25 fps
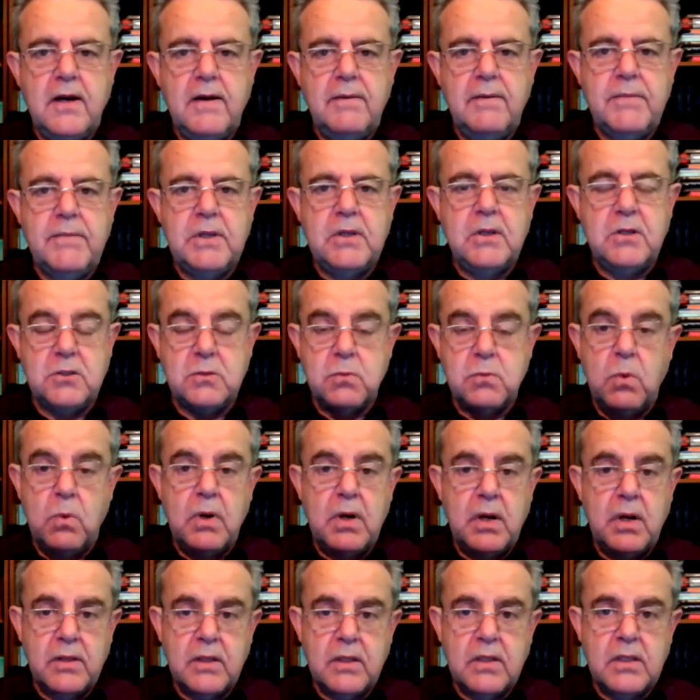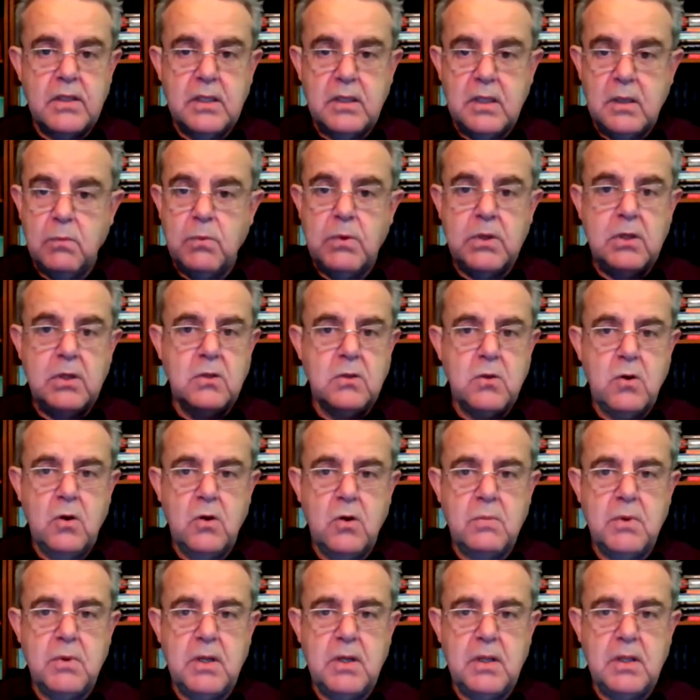Because one other thing that we can talk
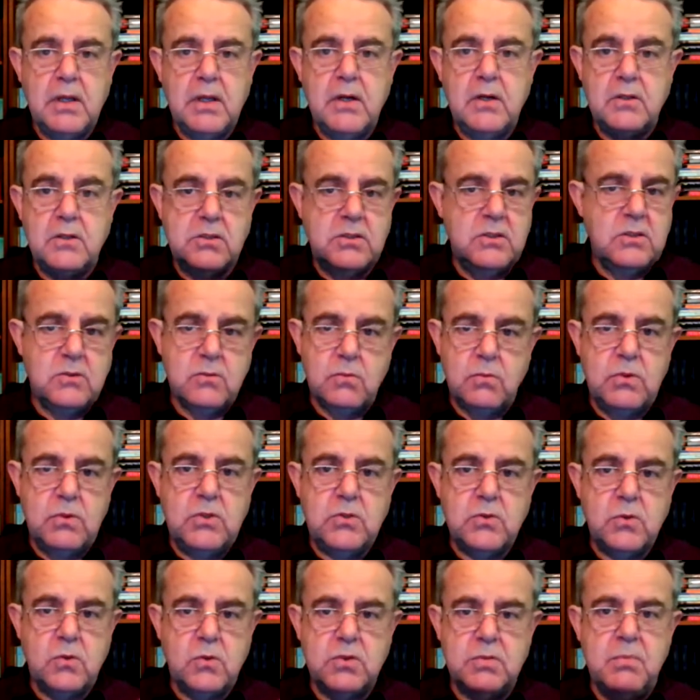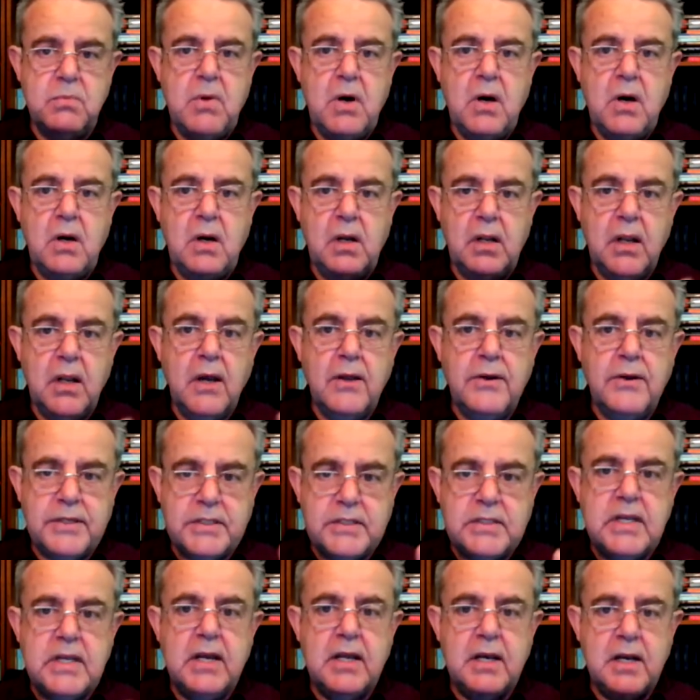about later is just resource modeling.
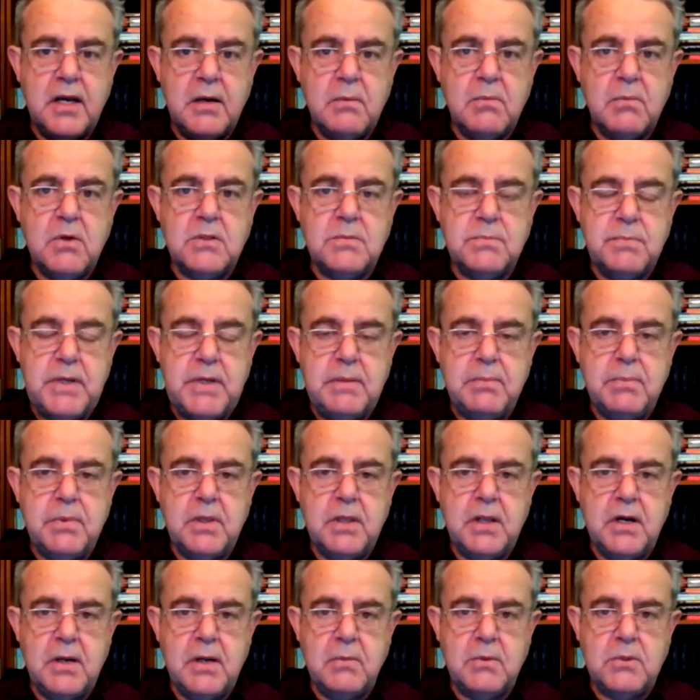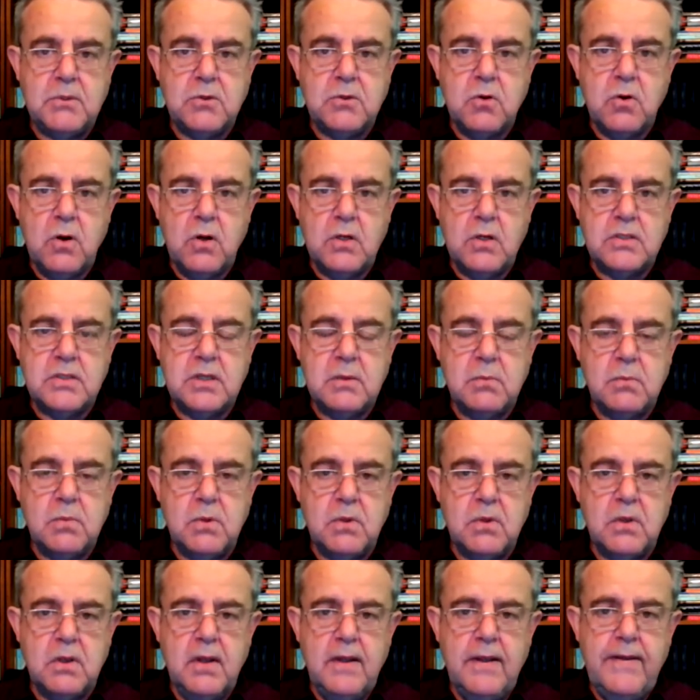Understand how much people and how much cost that
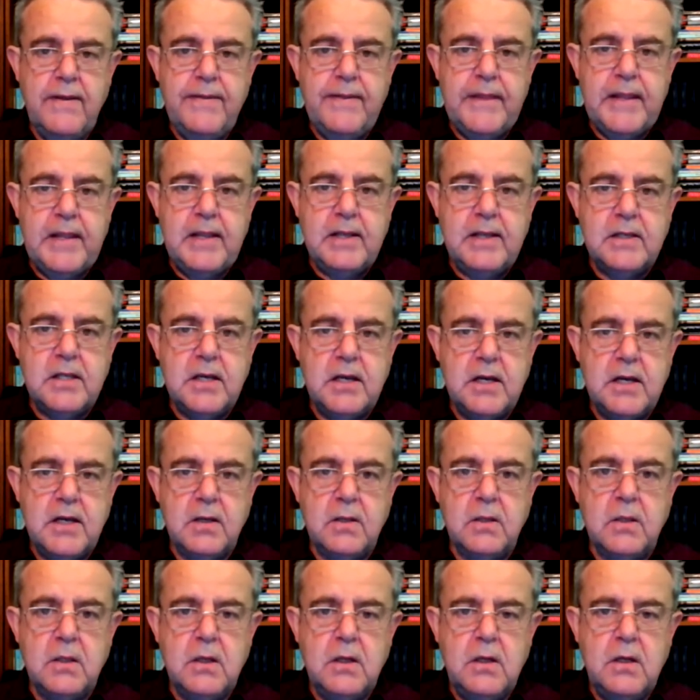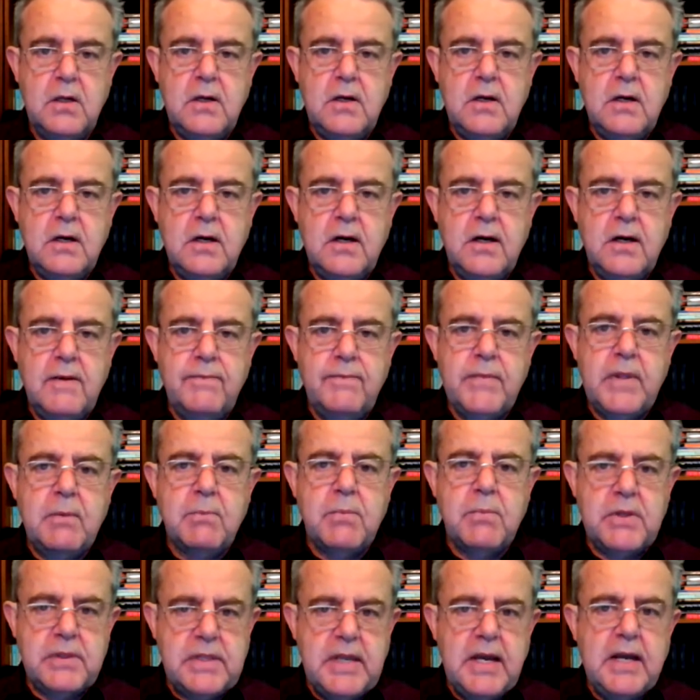would entail.
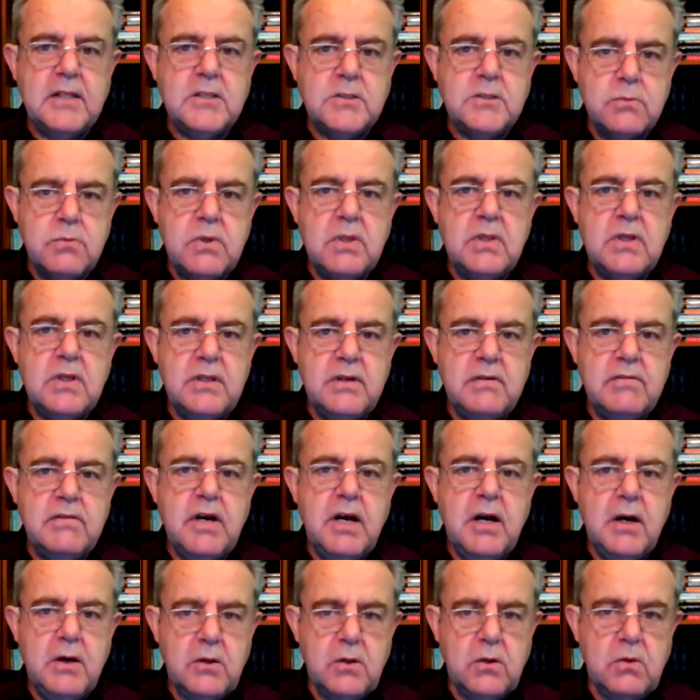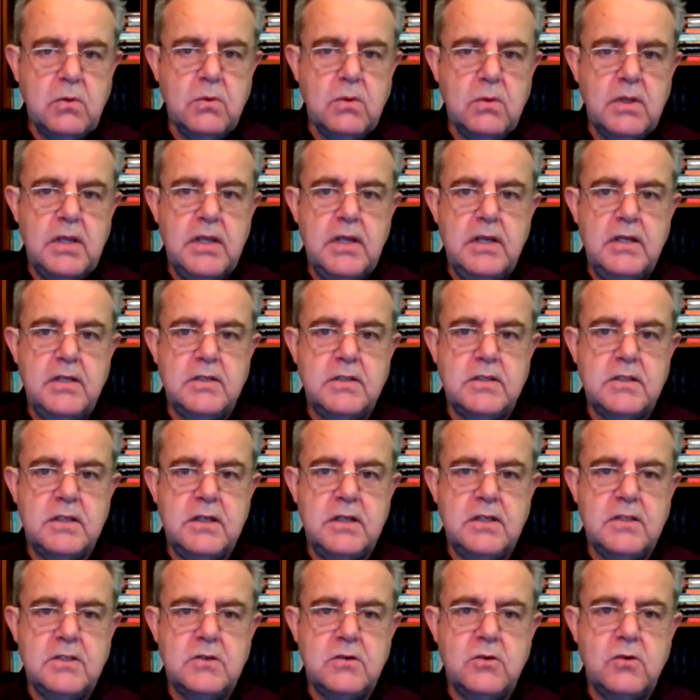But that's really the value. Is
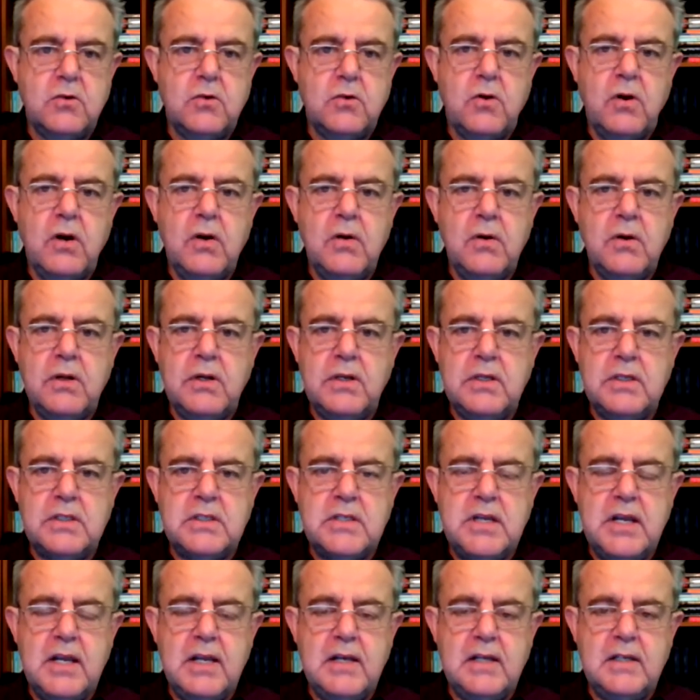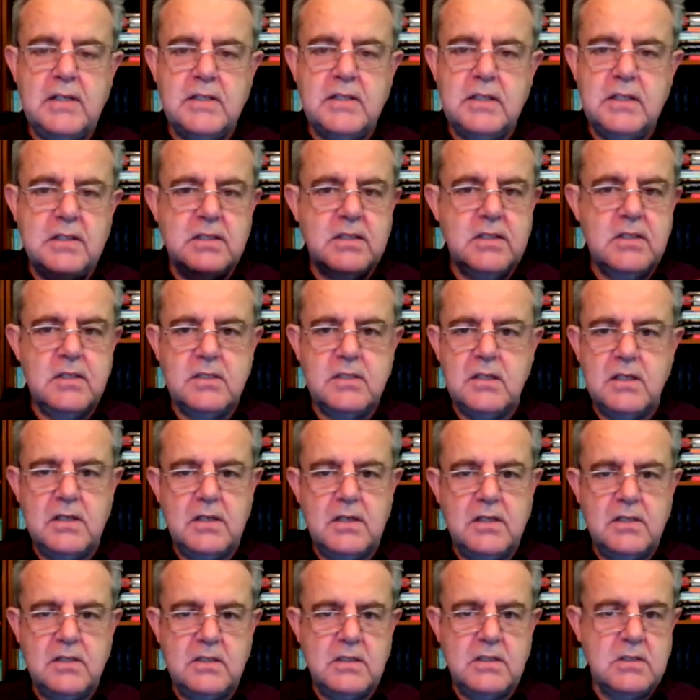to try to understand, is this a
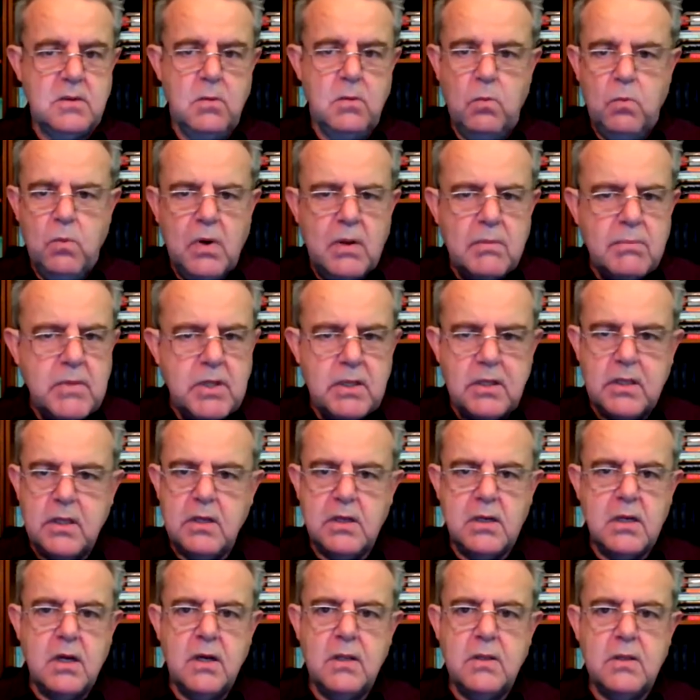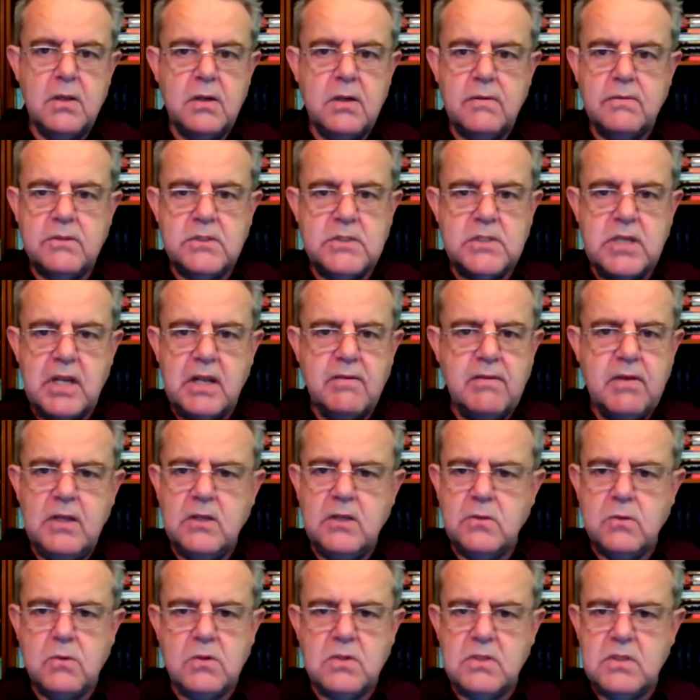$1 million
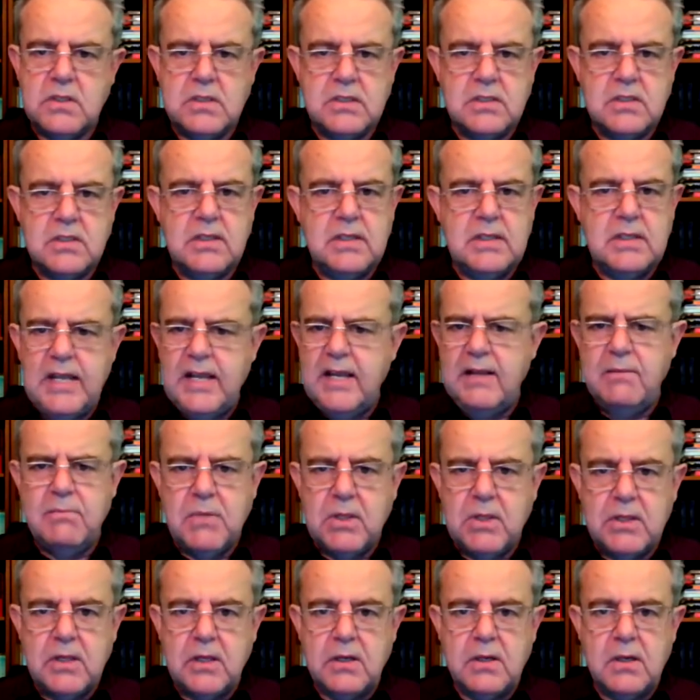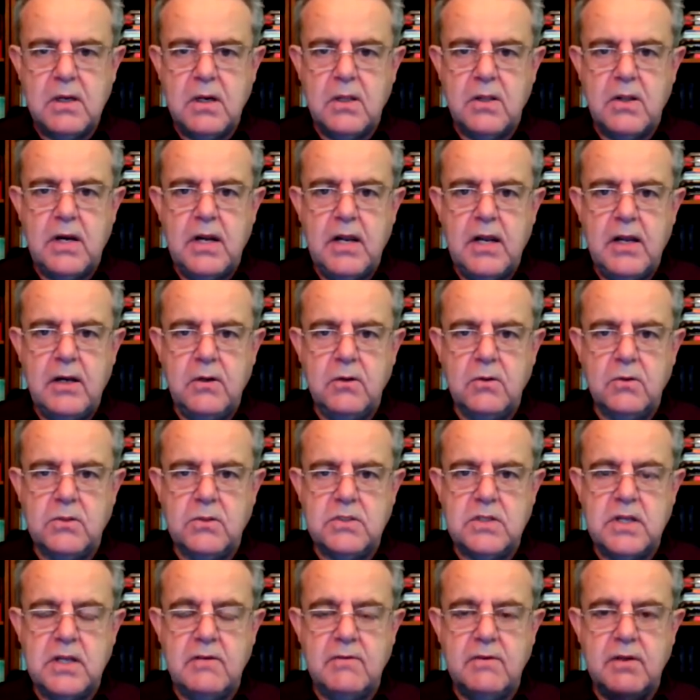savings, or is this a $10 million annual
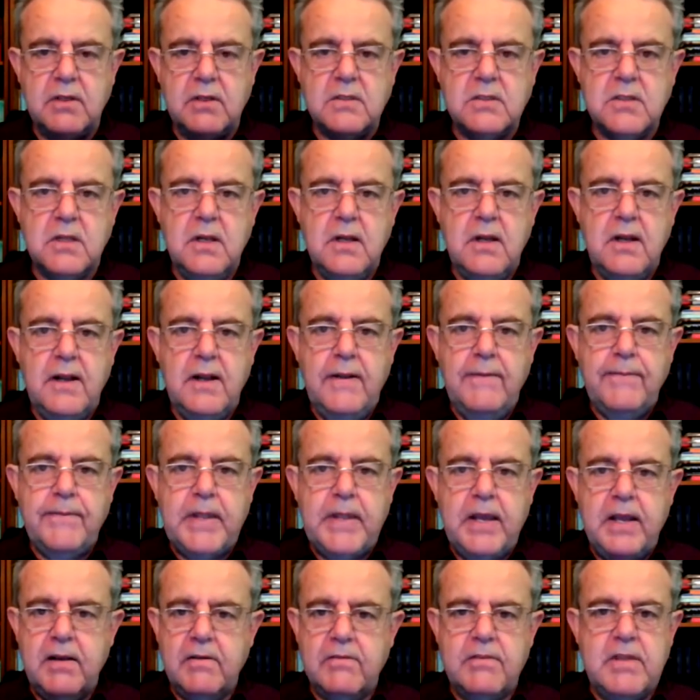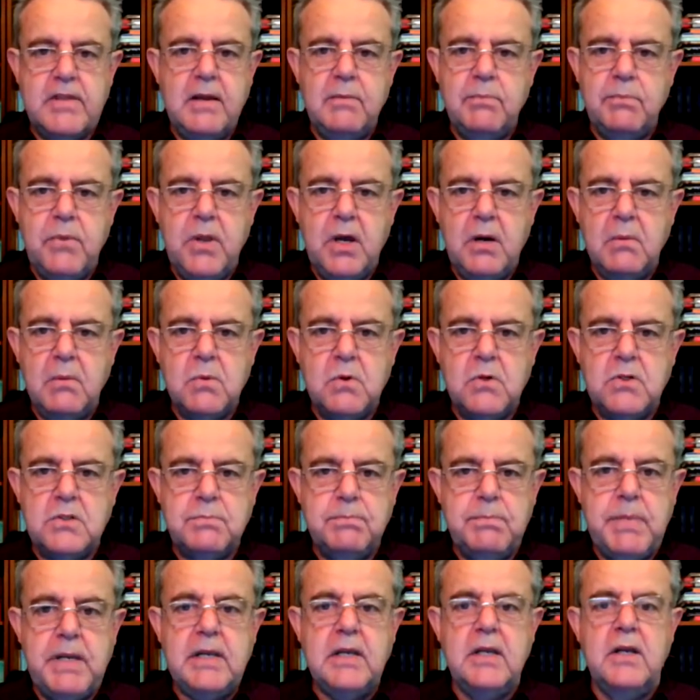savings? And if that number is
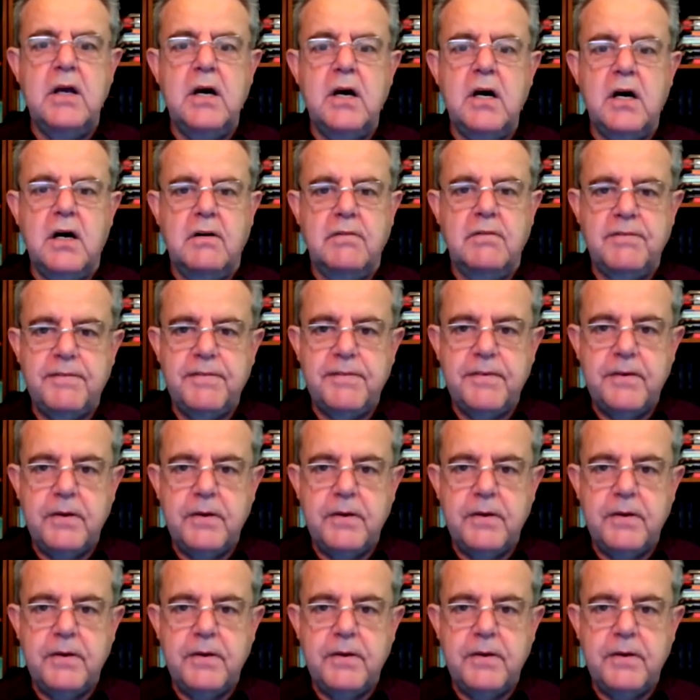big enough,